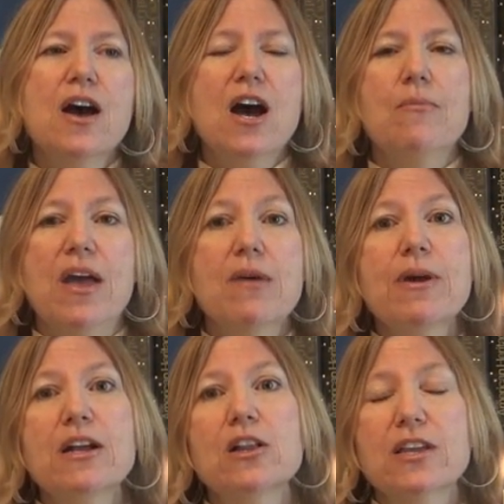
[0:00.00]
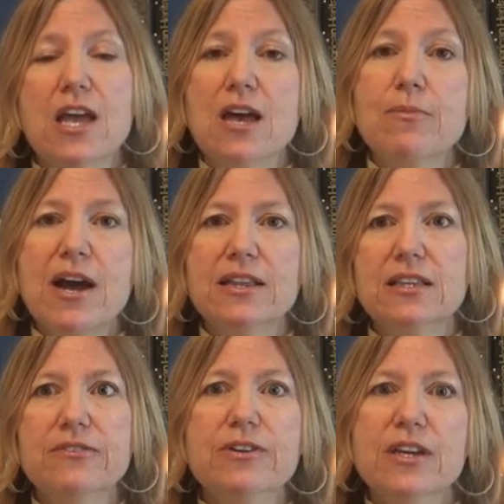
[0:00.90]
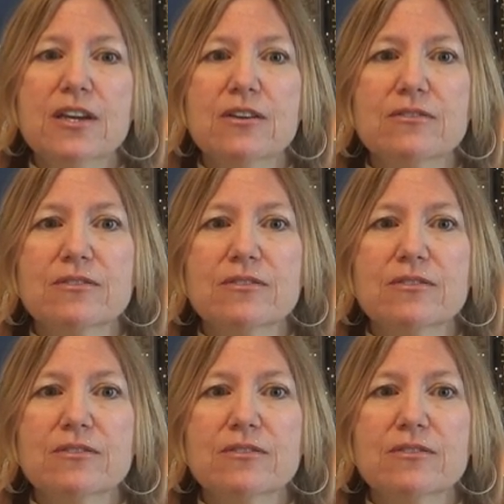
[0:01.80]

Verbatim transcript: Am I living